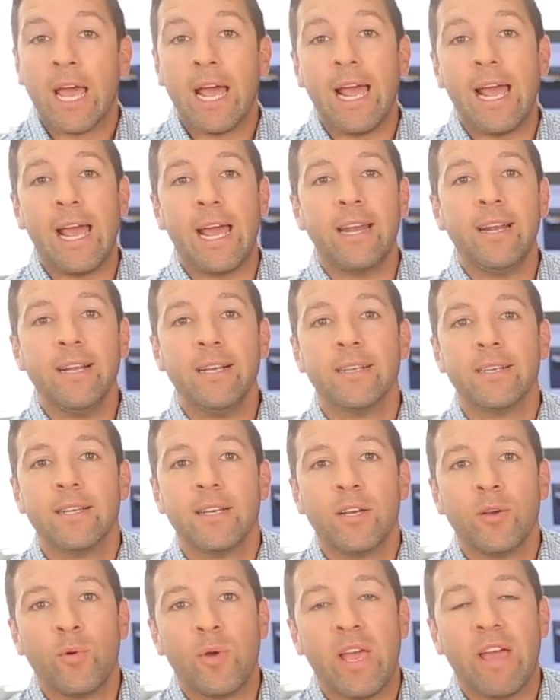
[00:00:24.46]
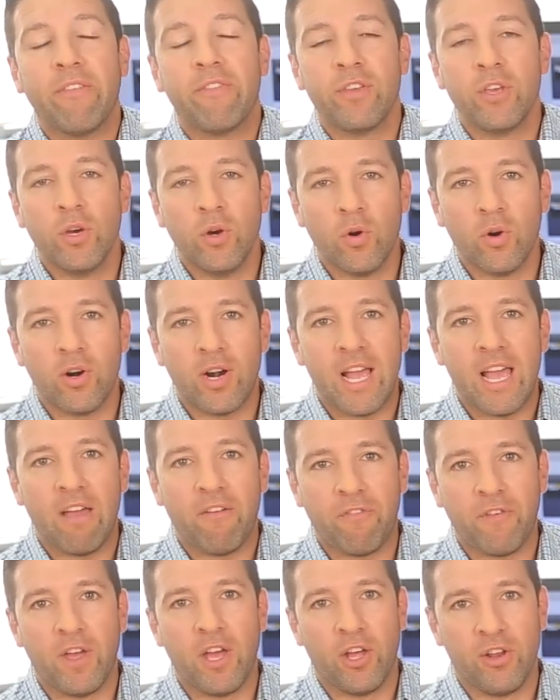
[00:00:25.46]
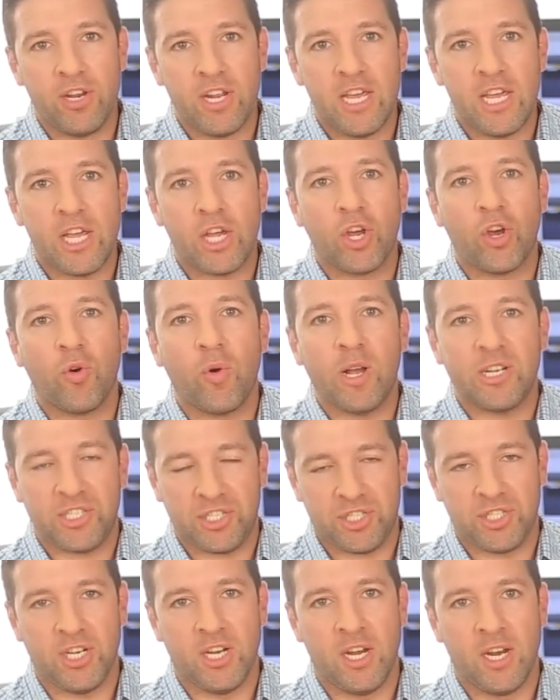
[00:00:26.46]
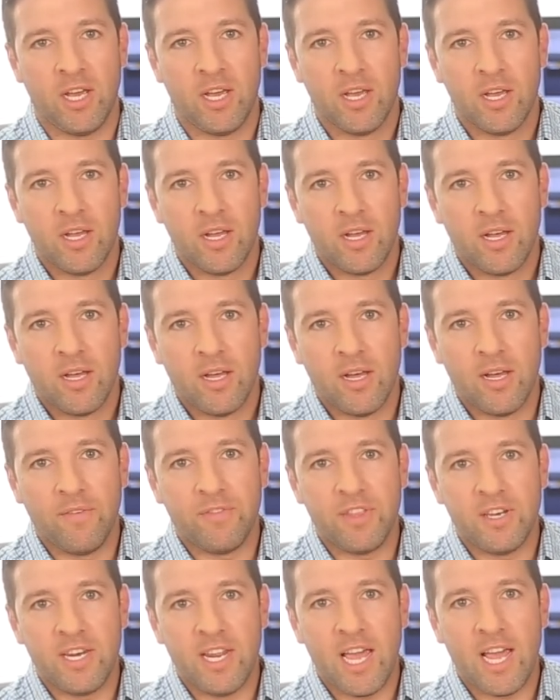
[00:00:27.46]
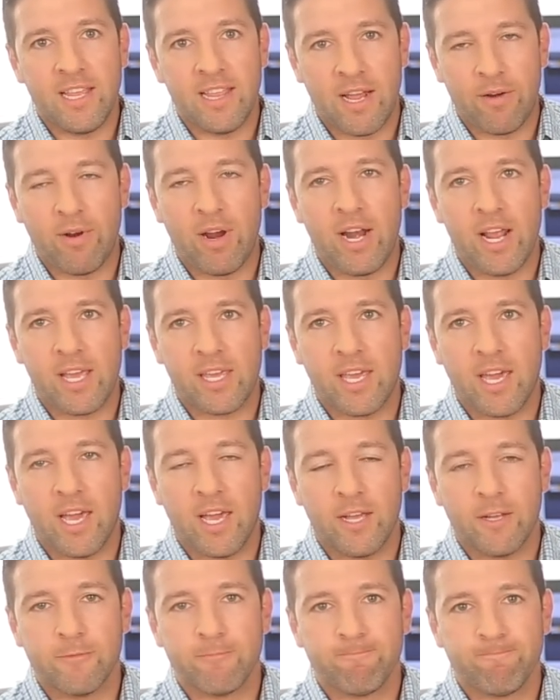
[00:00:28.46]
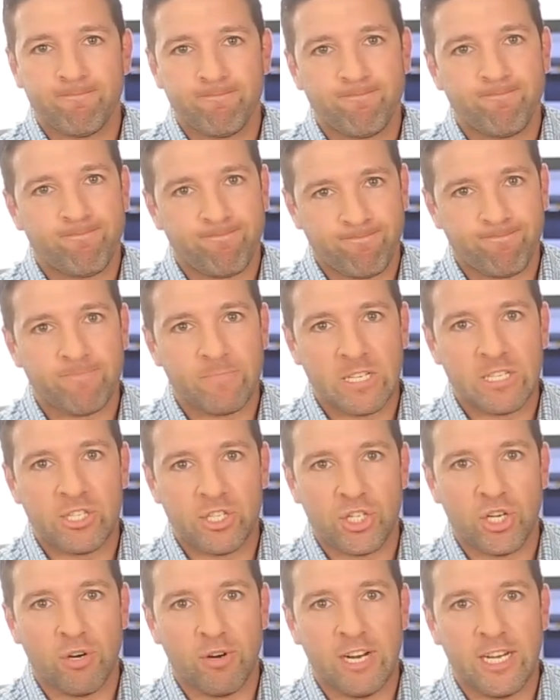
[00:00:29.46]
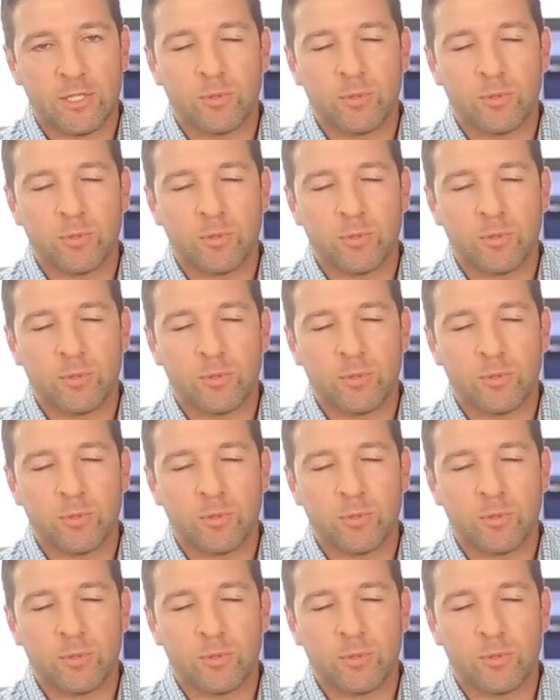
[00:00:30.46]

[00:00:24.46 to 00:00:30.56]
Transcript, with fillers: And we have your F L D question of the day. Isn't that right, A K? Yes, Derek D. That sure